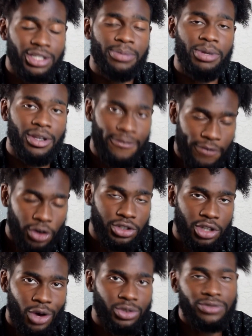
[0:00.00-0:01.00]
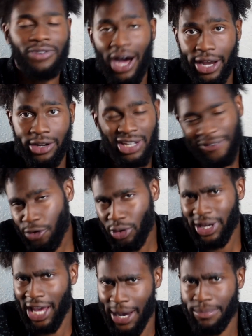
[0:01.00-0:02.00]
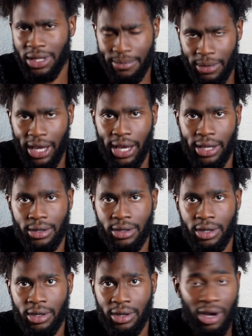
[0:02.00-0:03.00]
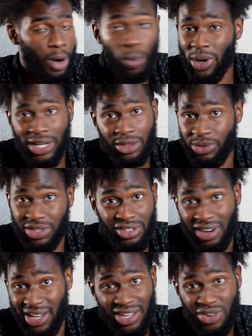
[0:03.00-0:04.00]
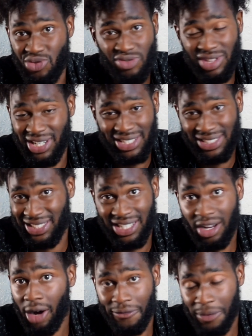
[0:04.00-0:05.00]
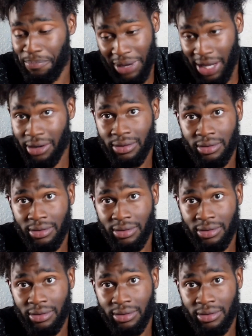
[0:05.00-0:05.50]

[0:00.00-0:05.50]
to be the first coach fired. If you're a gambling man, a 1-3 starting cooling his seat off a bit.